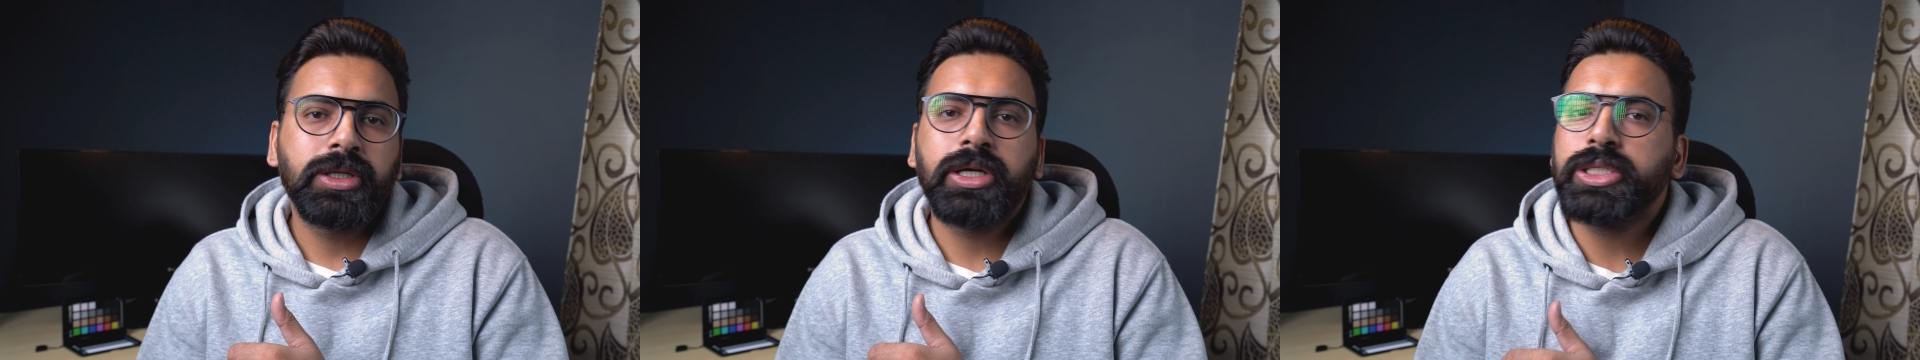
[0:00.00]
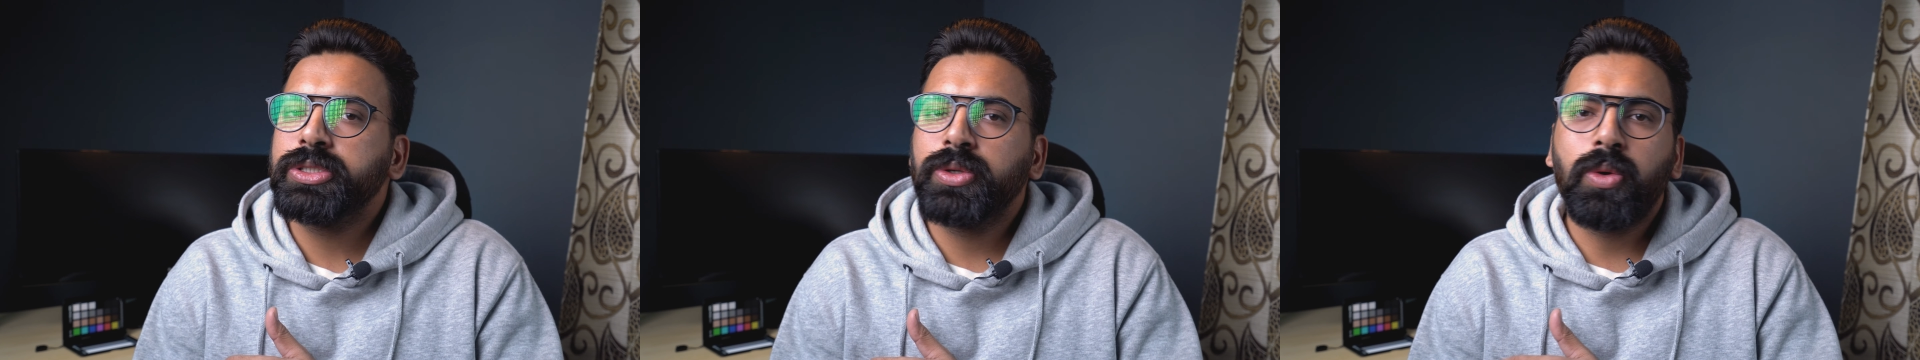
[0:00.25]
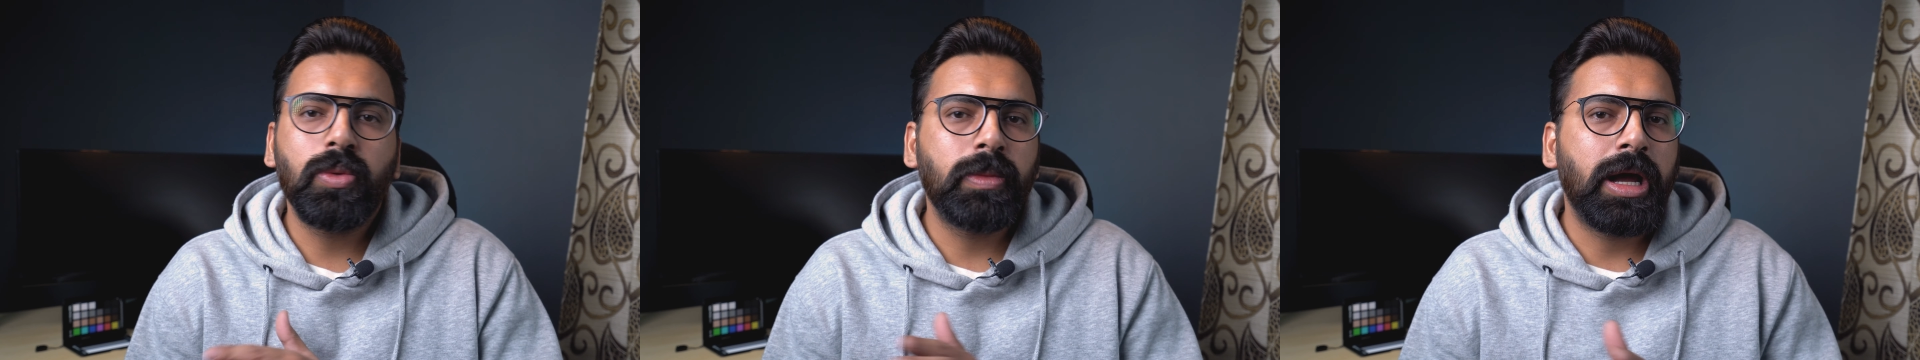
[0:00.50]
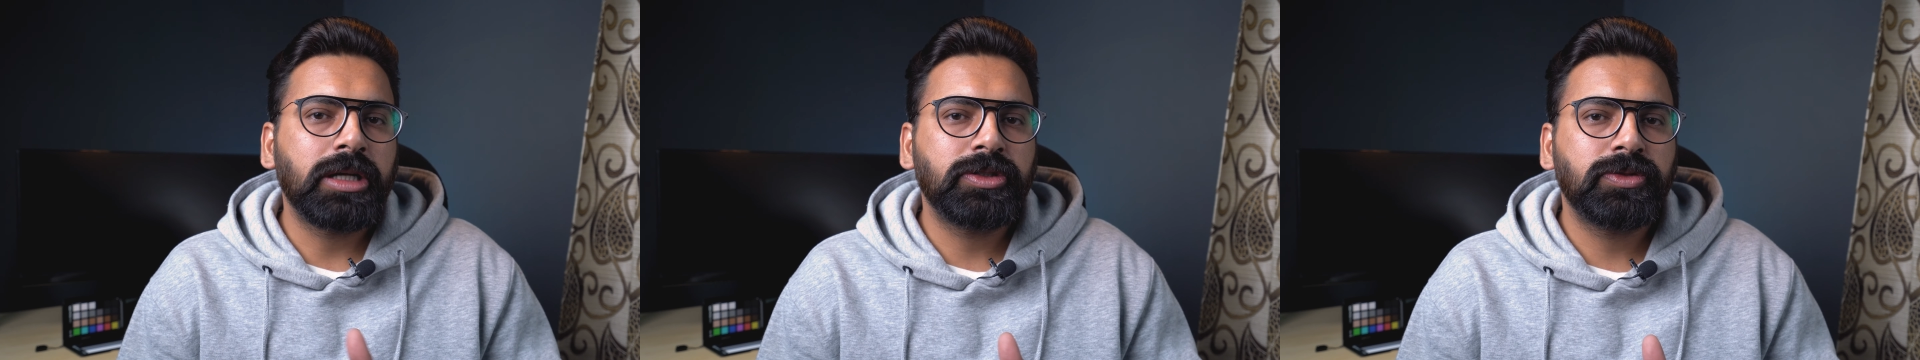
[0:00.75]
there is no
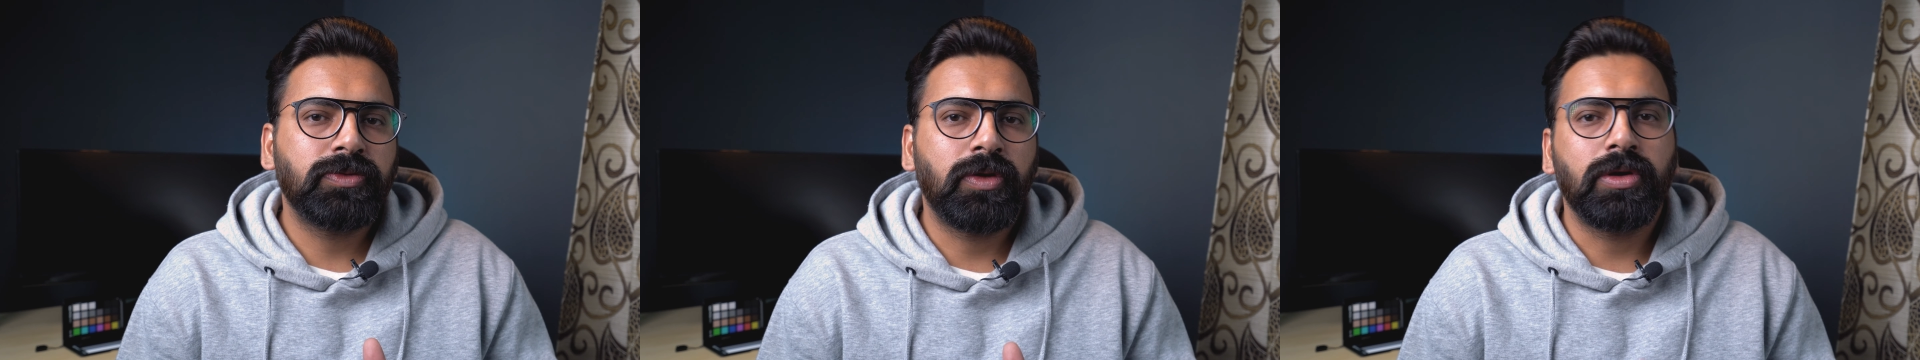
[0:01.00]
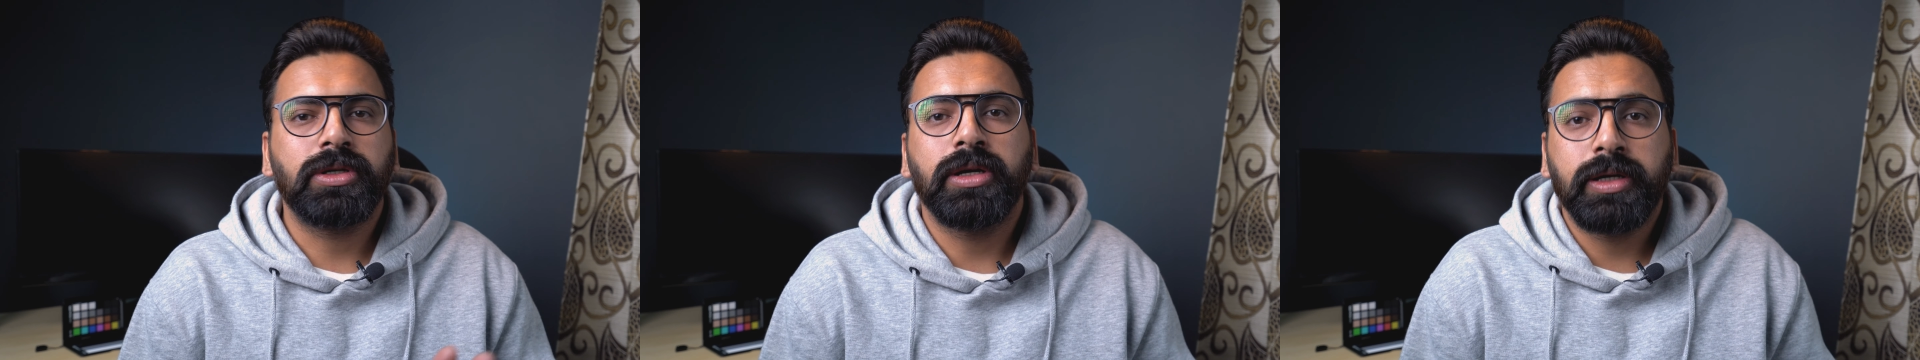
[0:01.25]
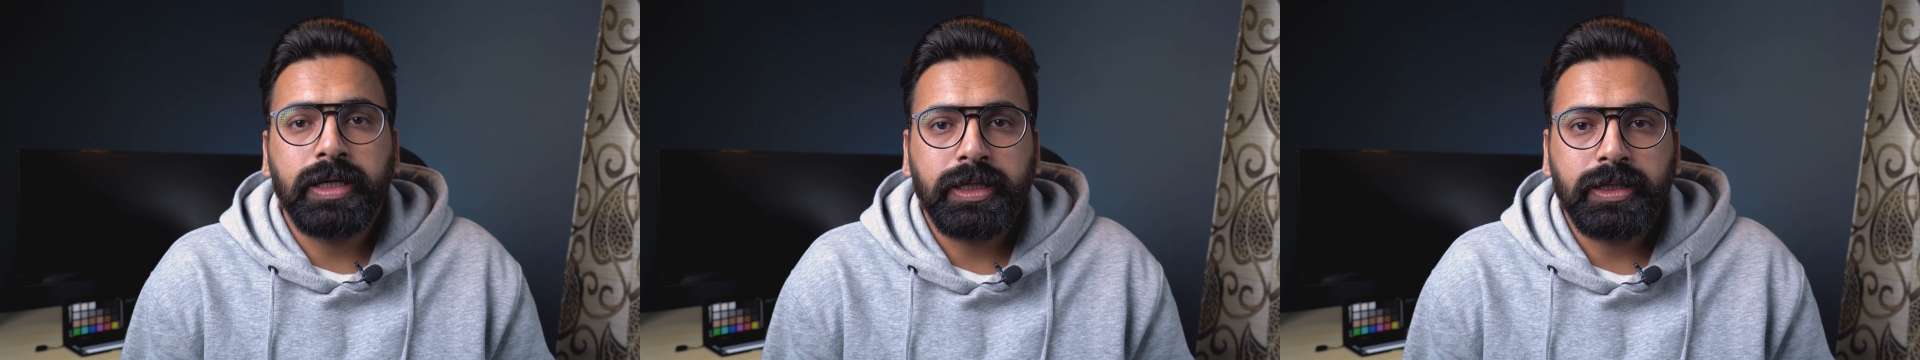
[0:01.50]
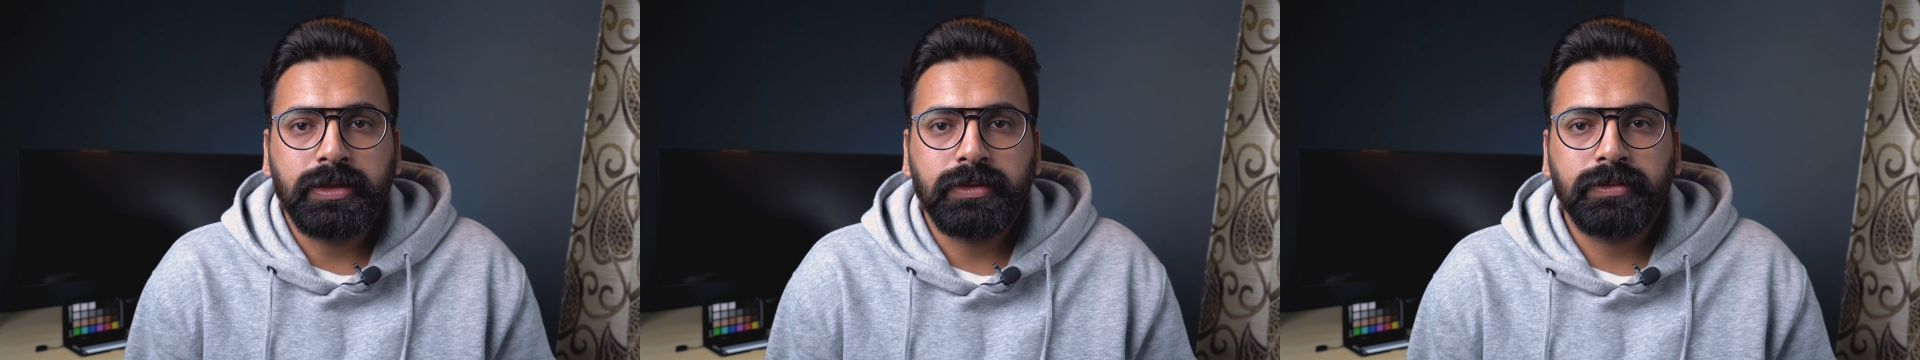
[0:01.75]
match for
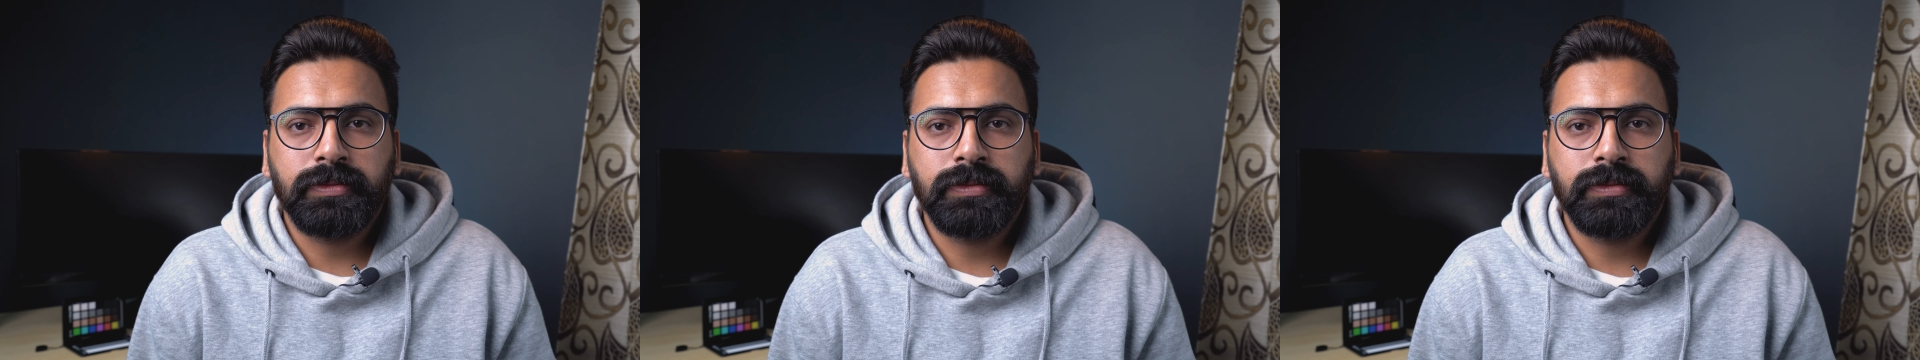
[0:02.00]
Turnitin.